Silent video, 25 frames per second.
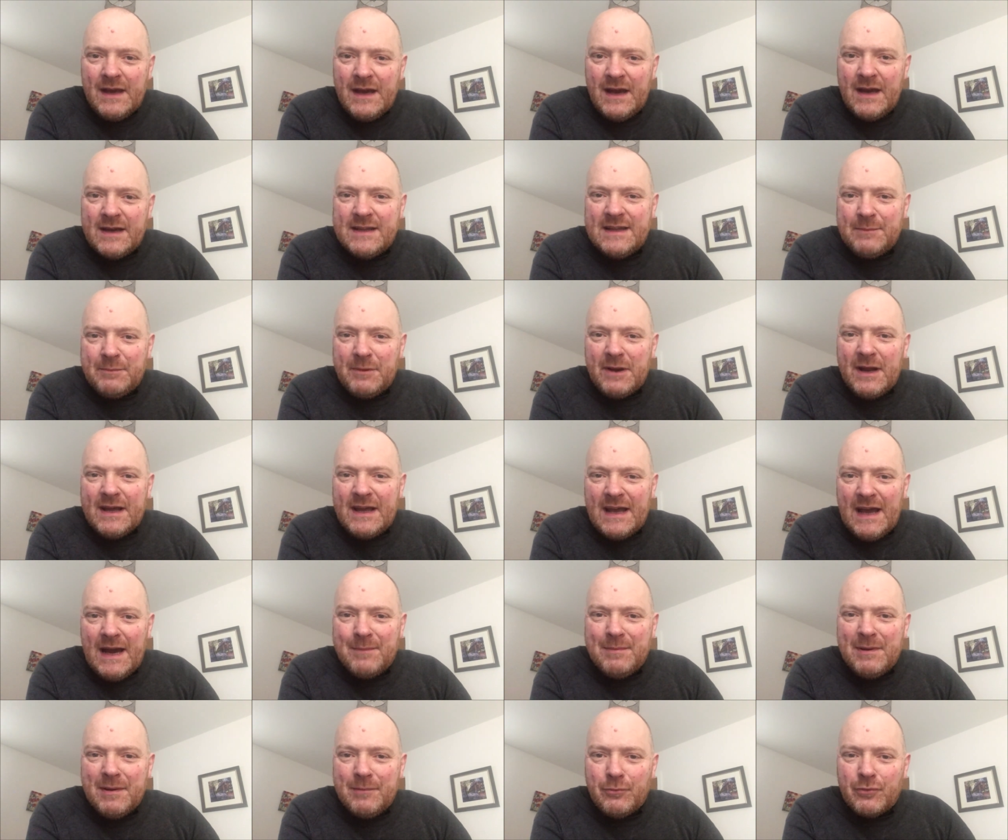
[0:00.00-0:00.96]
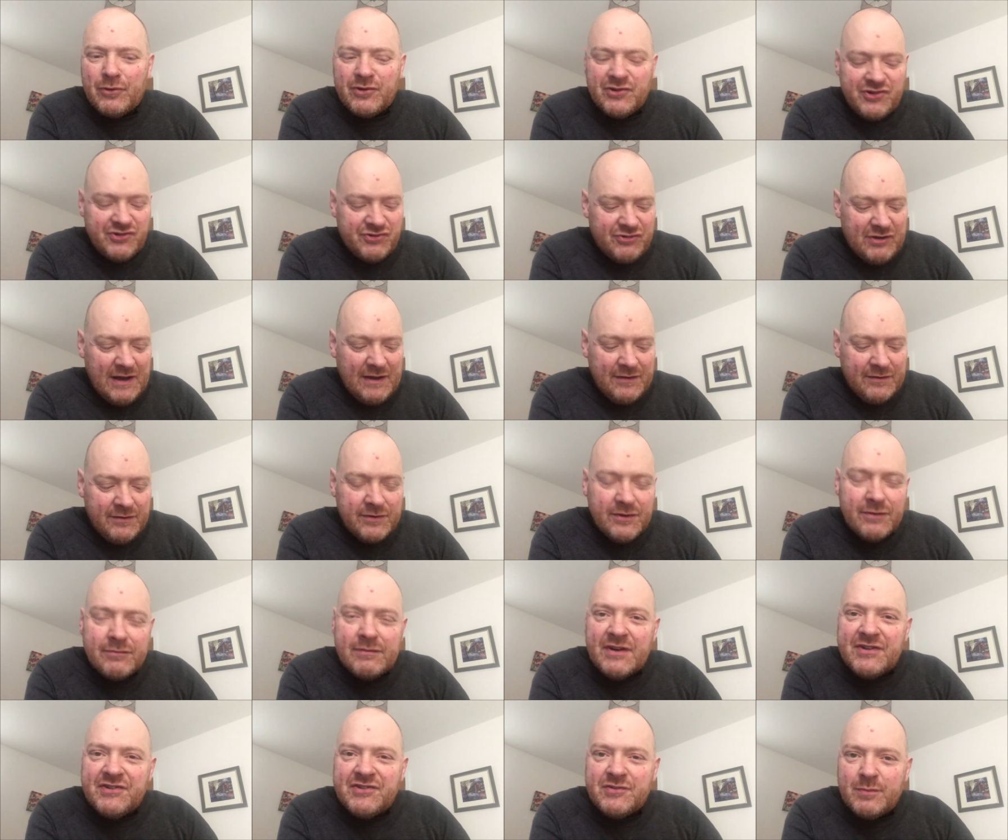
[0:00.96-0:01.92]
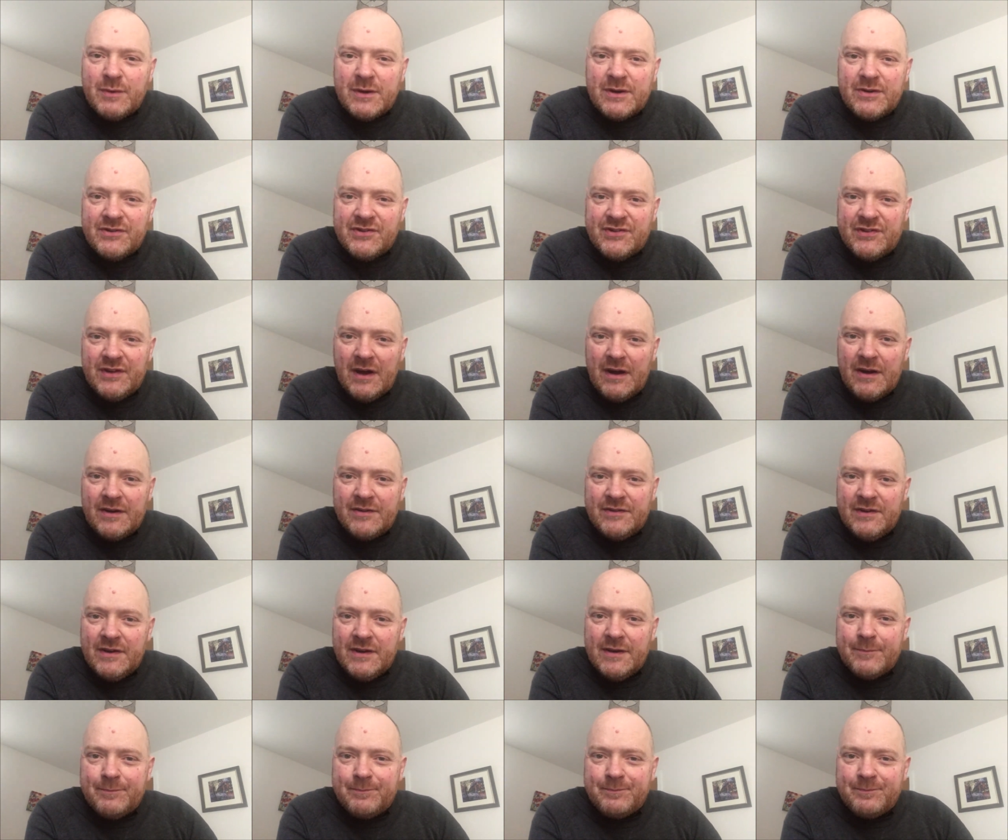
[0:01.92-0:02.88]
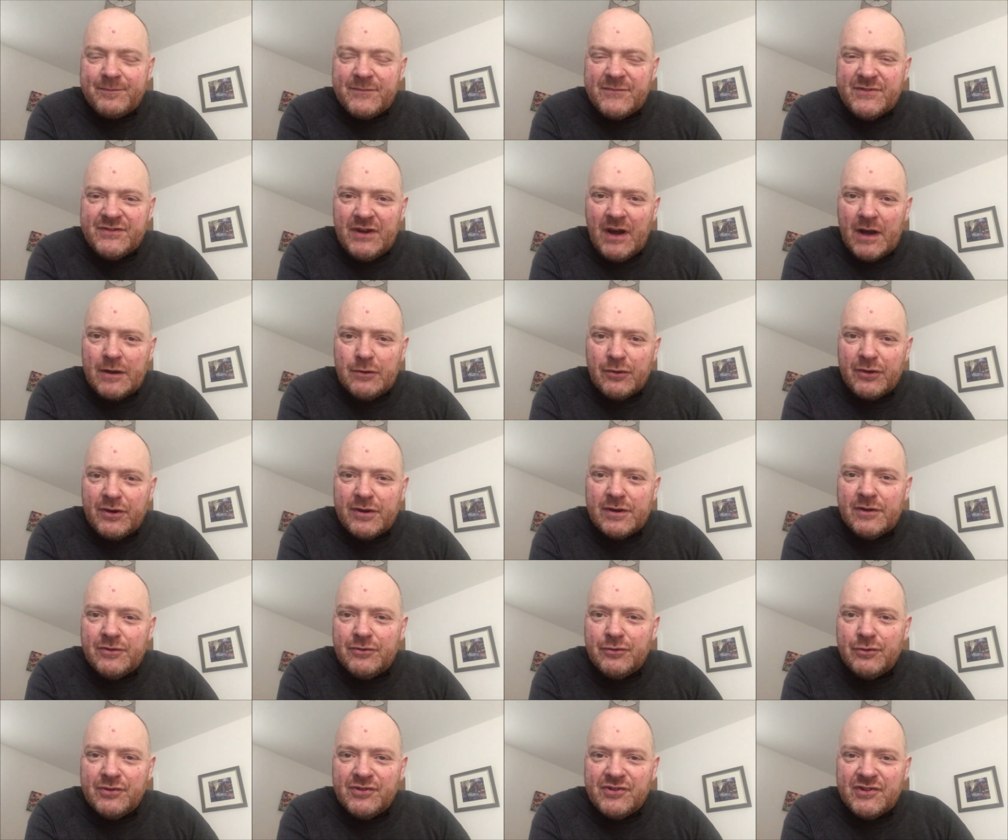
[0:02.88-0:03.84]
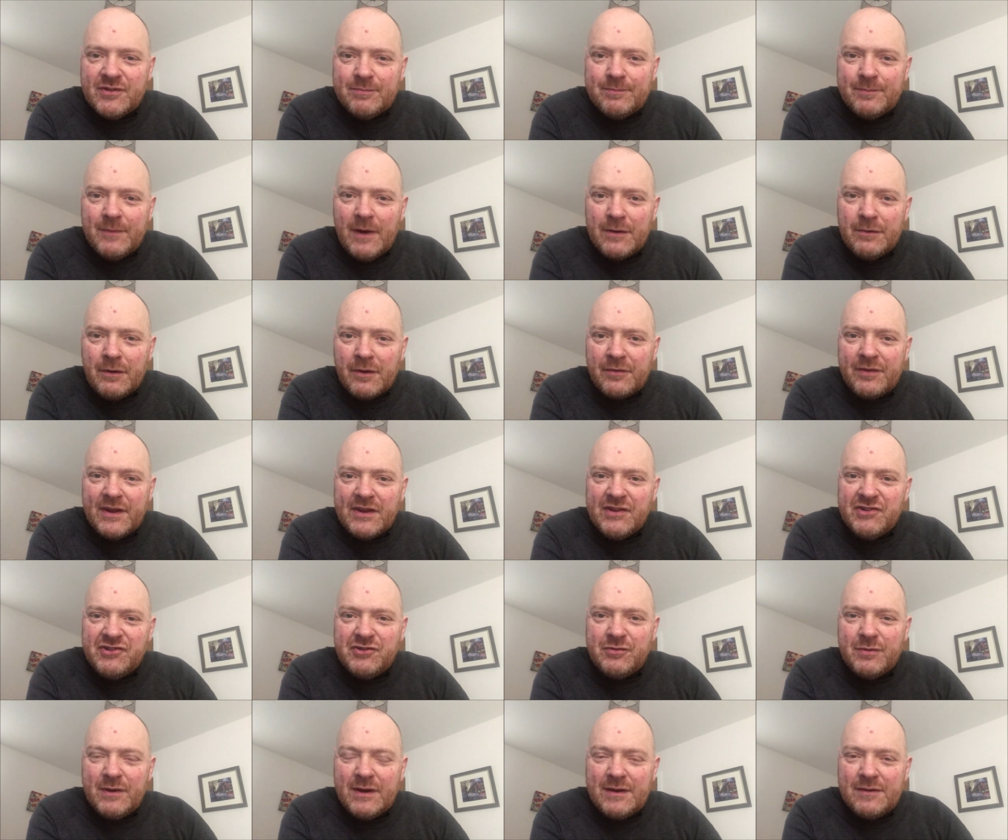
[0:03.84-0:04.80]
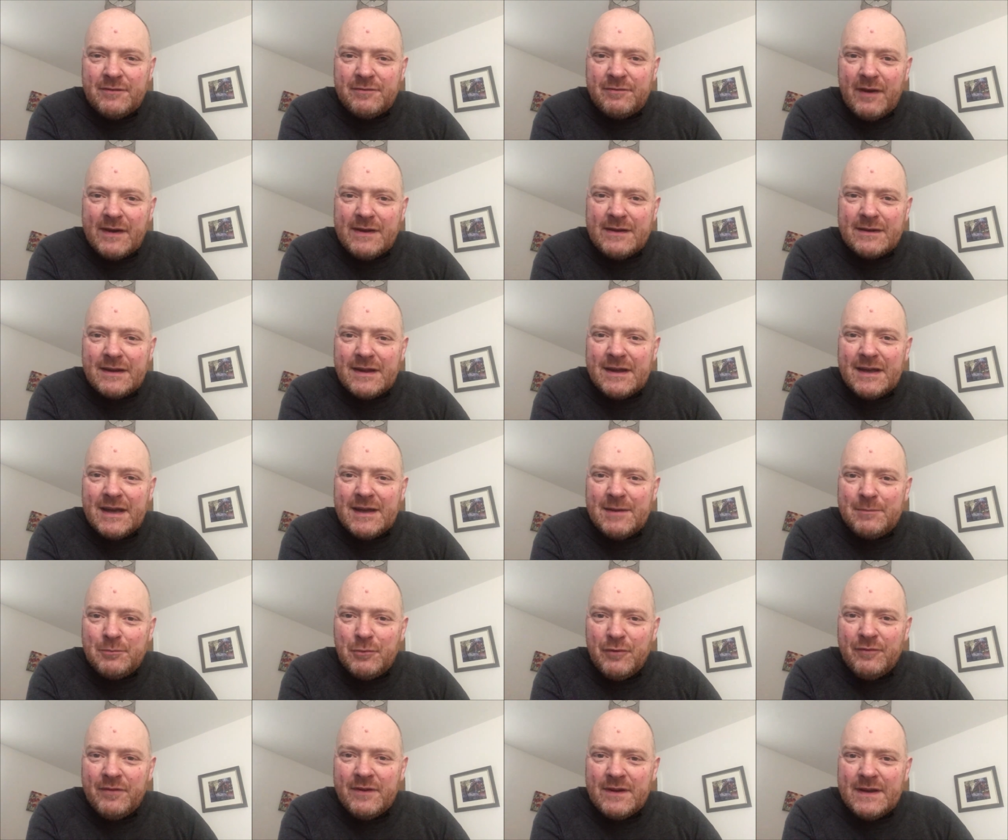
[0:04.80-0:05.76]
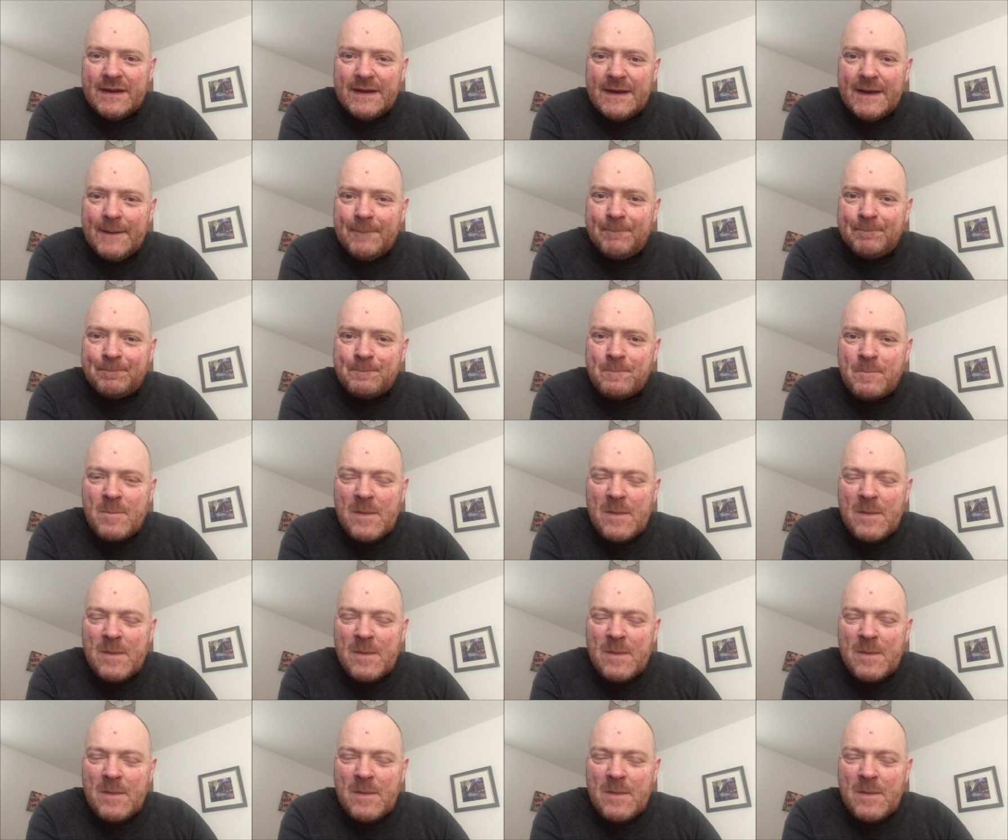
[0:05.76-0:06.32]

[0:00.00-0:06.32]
And then when I get a bit more strength in the wrist, we can start looking at doing some other things to it and finally get moving again.